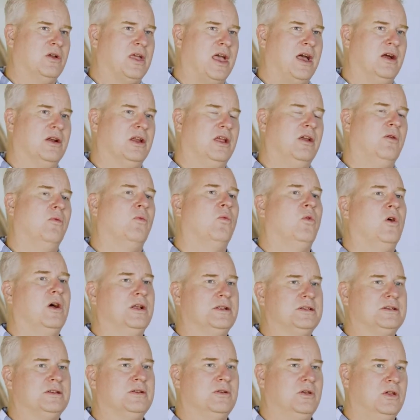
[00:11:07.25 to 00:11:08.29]
County
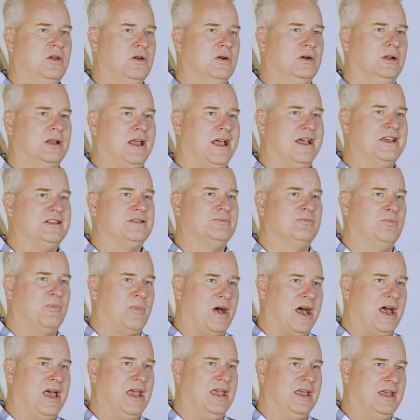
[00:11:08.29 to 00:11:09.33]
wants to utilize
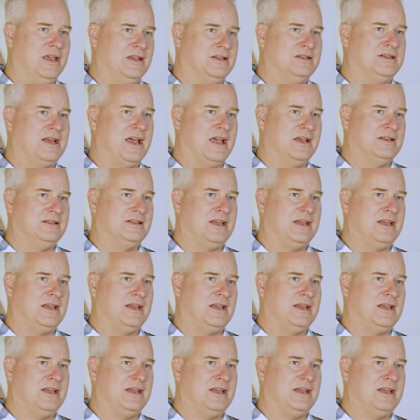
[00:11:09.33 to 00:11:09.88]
my exact